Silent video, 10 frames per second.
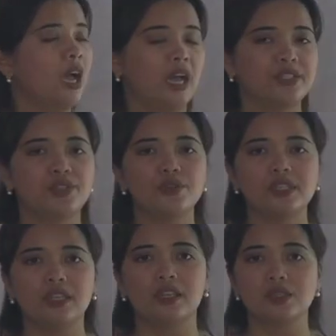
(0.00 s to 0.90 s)
As you
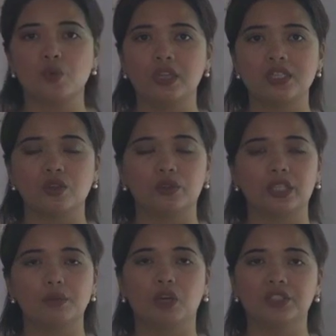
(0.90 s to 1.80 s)
see, this one is
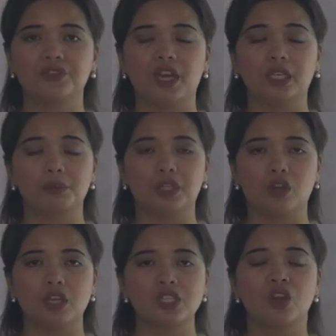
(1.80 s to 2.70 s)
already modified
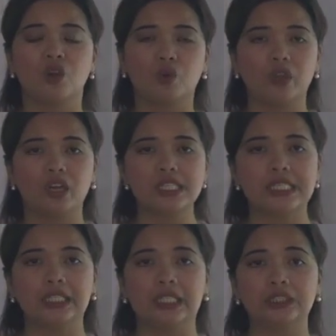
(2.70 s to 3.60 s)
because we are
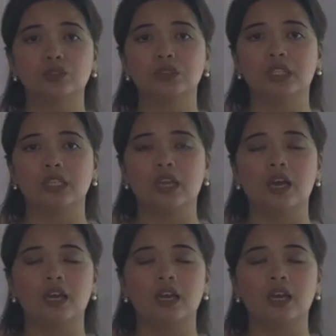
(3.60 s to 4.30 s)
still into the